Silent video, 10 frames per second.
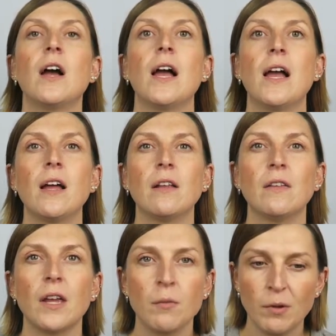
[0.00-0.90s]

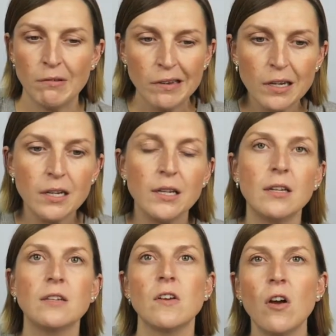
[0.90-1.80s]
and they can be
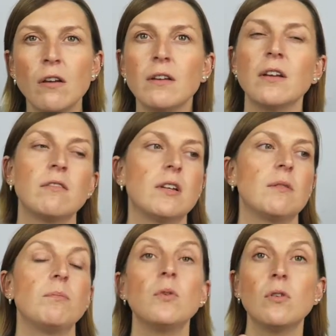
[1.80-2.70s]
really tiring,
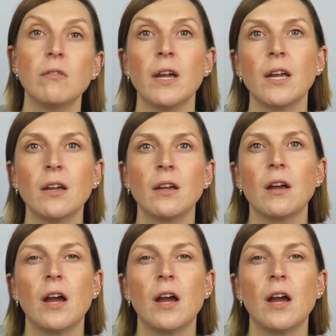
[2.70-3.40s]
really boring,